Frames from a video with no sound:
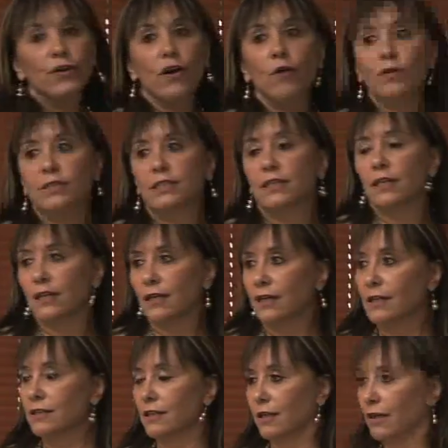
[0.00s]
know,
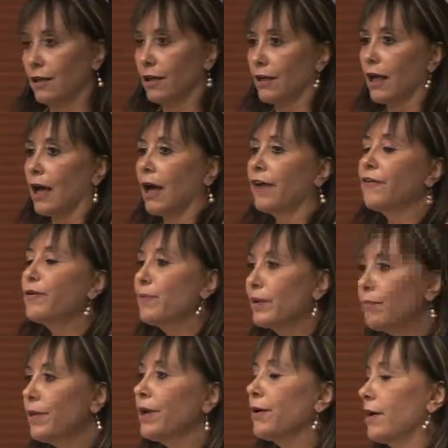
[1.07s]
I
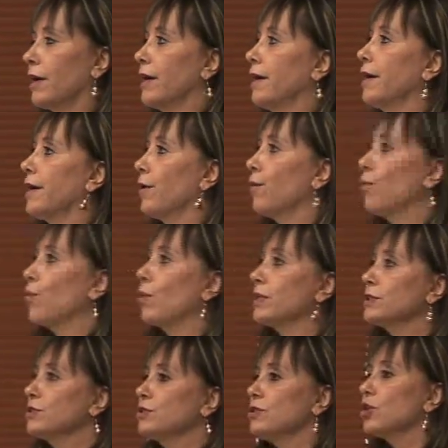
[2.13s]
remember uh,
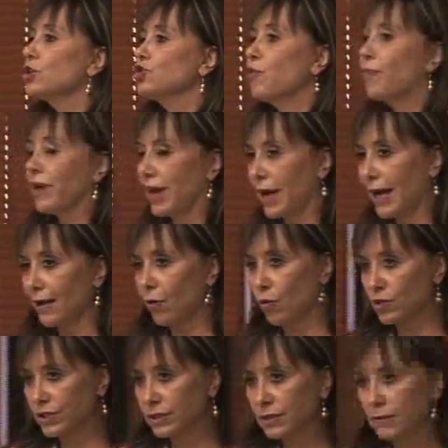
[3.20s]
when Dr. Peragallo
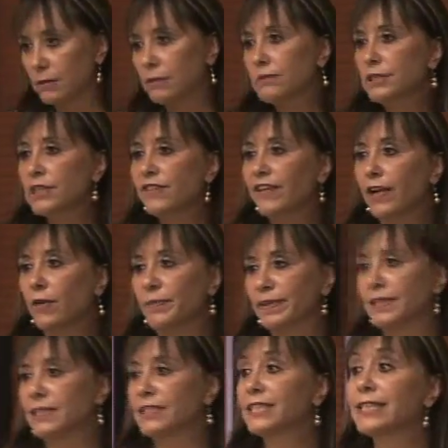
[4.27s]
was
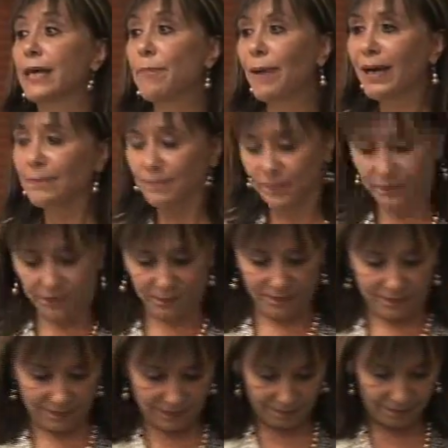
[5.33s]
Developing SEPA.
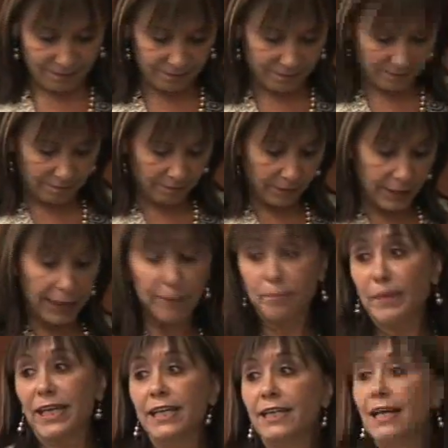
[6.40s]
That
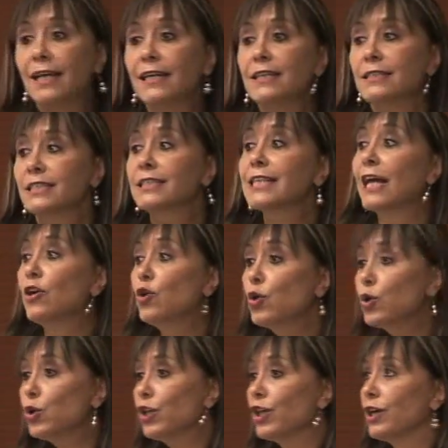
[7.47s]
means
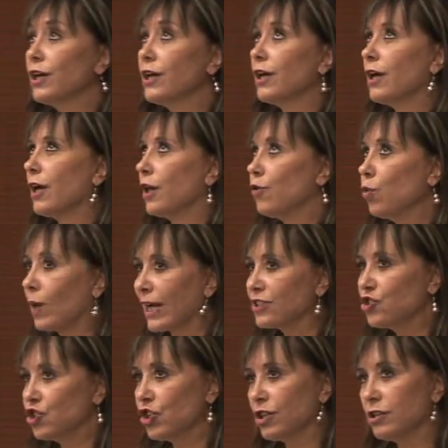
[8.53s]
salud,
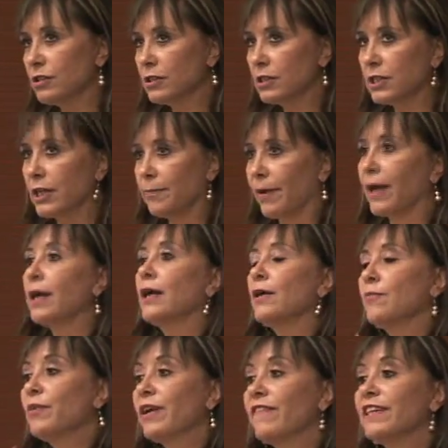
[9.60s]
educación, SEPA,
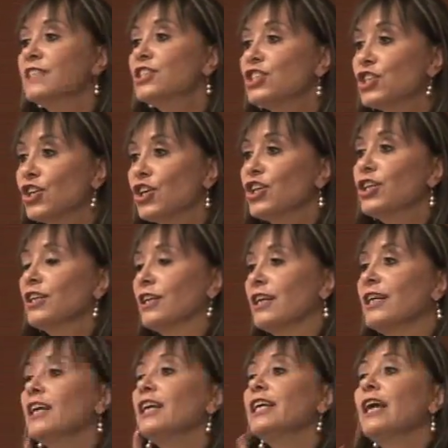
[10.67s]
prevención
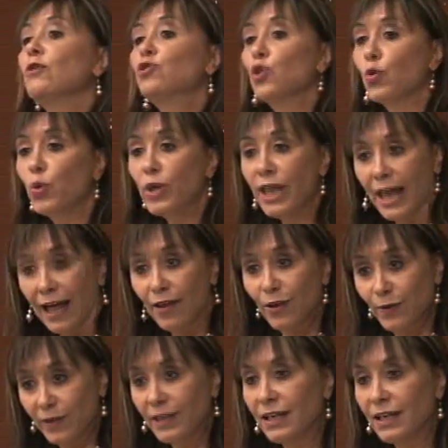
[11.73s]
y autocuidado.